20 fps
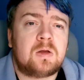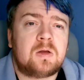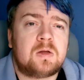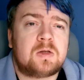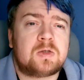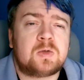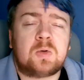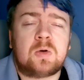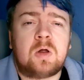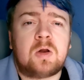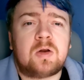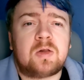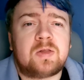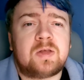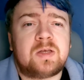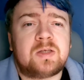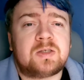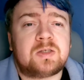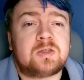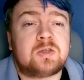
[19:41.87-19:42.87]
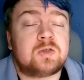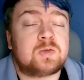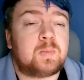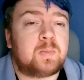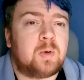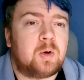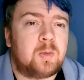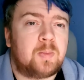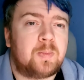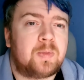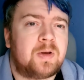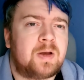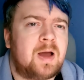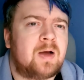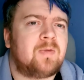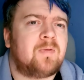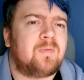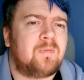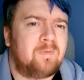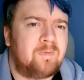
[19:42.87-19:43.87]
So a lot of these are just pumping
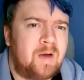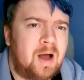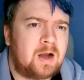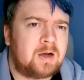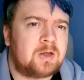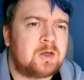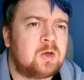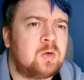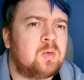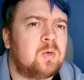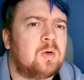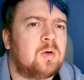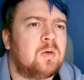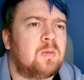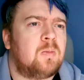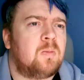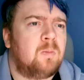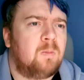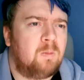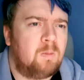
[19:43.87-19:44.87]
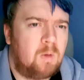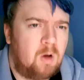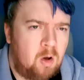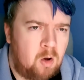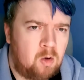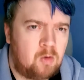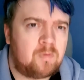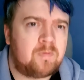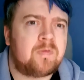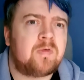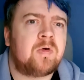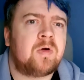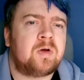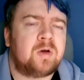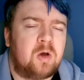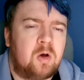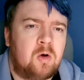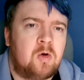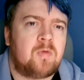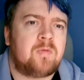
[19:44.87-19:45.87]
out value over and
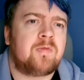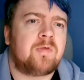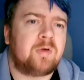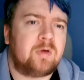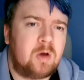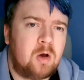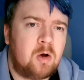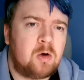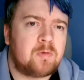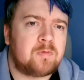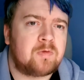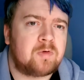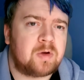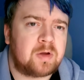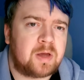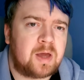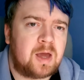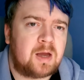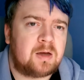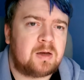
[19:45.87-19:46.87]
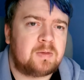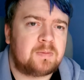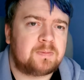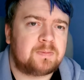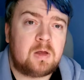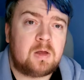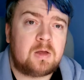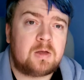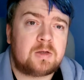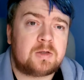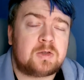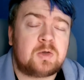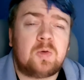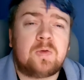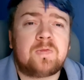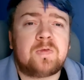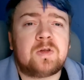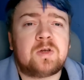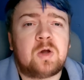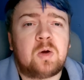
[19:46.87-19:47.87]
over and over again. So
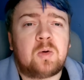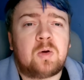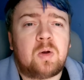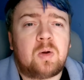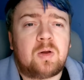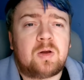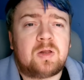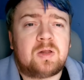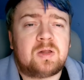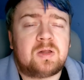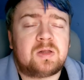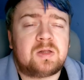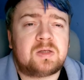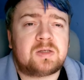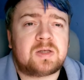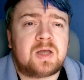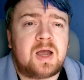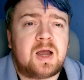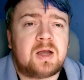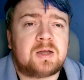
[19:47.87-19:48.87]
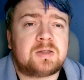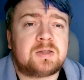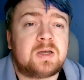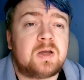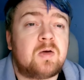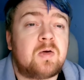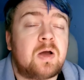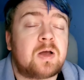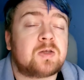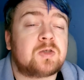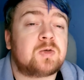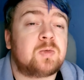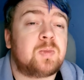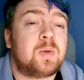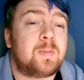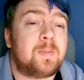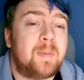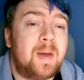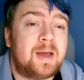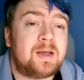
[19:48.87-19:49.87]
if you don't know any of these cards, here are some
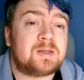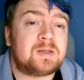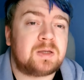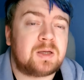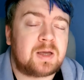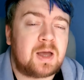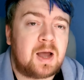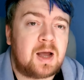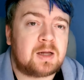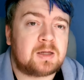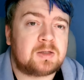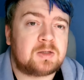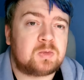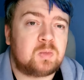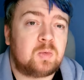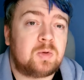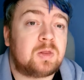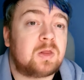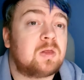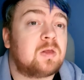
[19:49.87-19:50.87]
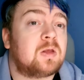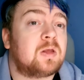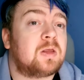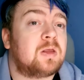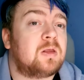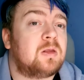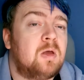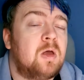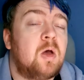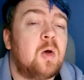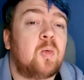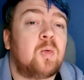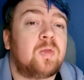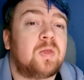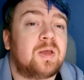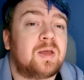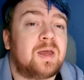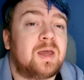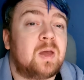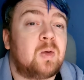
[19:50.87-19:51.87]
amazing cards with the
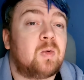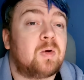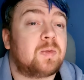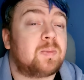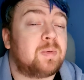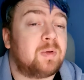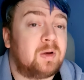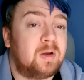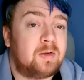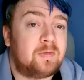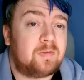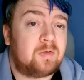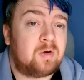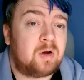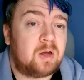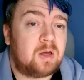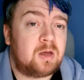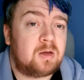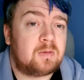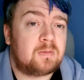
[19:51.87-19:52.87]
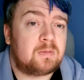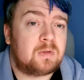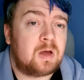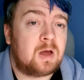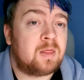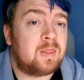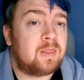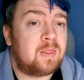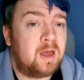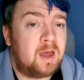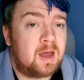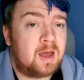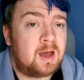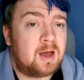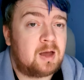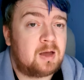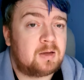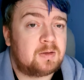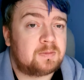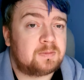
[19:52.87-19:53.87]
keyword proliferate, and they
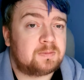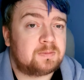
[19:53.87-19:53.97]
are